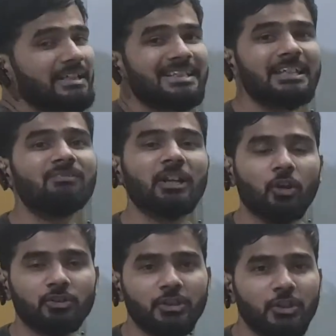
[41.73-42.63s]
is the
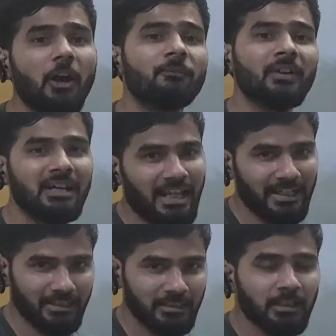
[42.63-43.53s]
velocity of
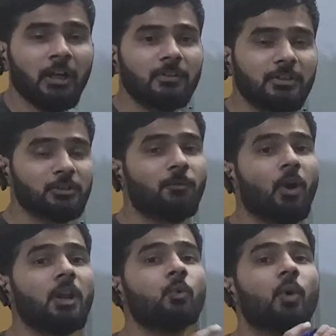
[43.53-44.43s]
light. First of
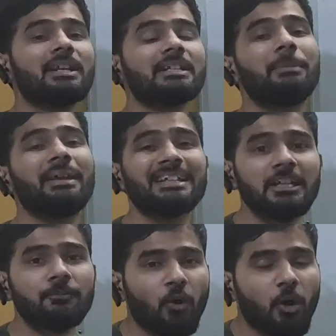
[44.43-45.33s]
all, what is the
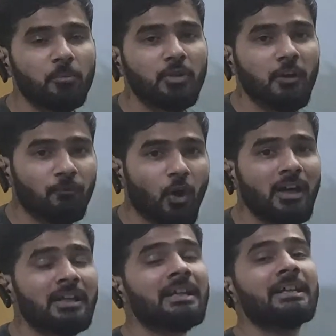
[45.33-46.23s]
basic formula
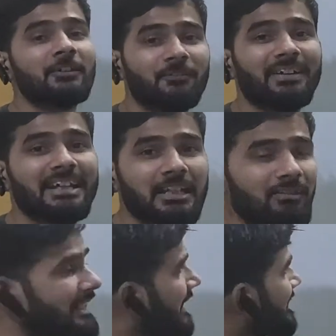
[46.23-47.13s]
for refractive
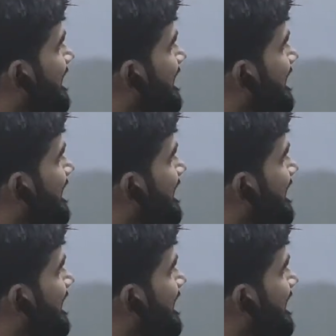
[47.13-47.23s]
index?